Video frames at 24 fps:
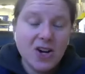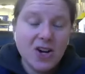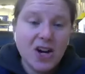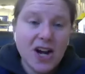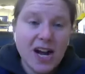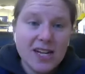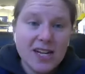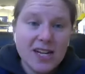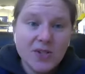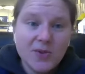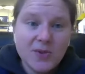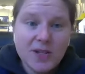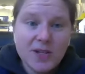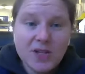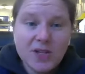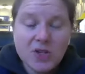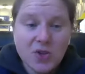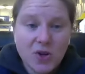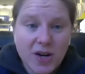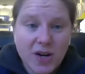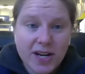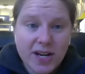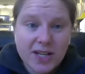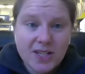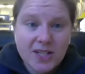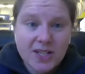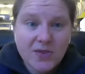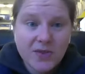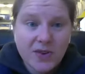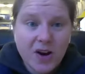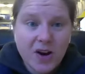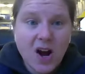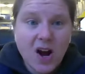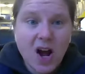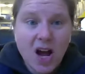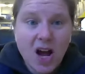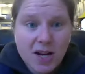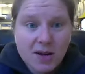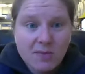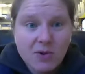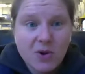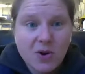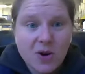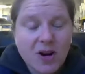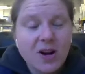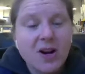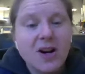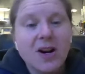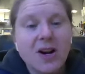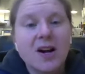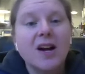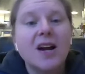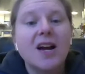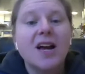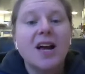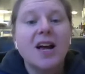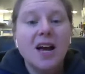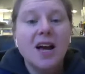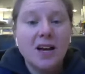undergraduates join us for autumn quarter